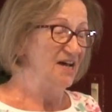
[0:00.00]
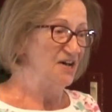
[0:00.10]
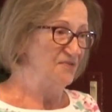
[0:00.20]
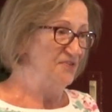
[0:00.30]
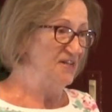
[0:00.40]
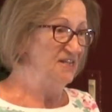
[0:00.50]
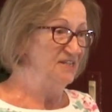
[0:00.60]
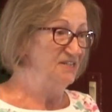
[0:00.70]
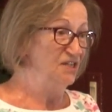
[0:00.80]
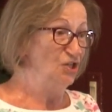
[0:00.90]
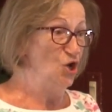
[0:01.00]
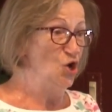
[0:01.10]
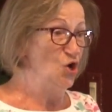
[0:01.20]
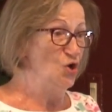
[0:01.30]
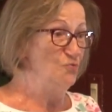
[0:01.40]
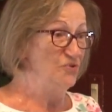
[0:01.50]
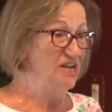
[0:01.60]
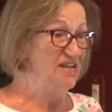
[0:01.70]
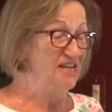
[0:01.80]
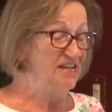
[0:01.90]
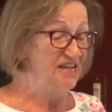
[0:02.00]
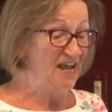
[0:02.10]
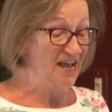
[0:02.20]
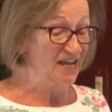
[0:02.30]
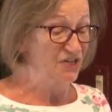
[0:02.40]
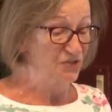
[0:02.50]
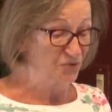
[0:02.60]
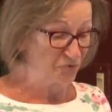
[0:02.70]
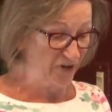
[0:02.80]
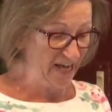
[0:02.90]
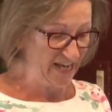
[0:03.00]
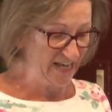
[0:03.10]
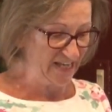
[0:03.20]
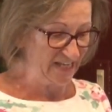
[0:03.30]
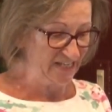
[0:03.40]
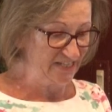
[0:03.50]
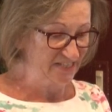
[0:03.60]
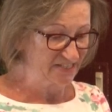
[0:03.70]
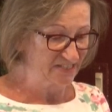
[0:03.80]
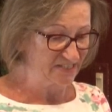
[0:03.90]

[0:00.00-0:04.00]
of his glory and grace.